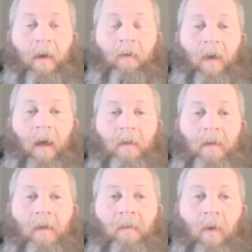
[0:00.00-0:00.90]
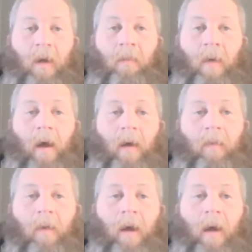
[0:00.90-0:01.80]
I've gained some weight back,
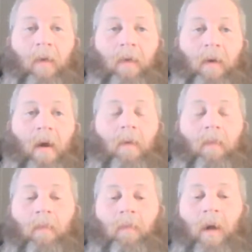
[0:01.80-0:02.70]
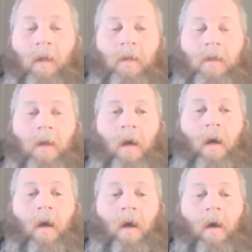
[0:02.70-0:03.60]
but I haven't got much
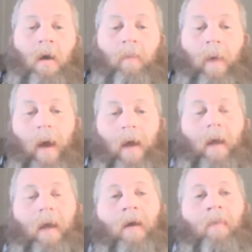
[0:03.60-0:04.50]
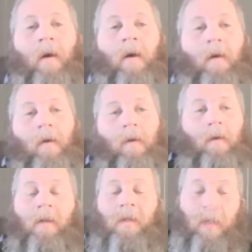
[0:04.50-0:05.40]
back, and I'm not
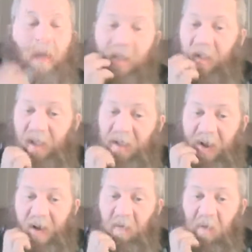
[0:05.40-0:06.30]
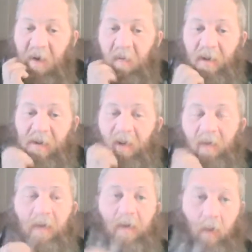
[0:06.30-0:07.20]
going to discuss it because I didn't weigh
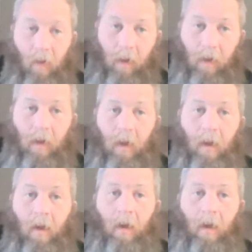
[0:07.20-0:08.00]
myself this morning.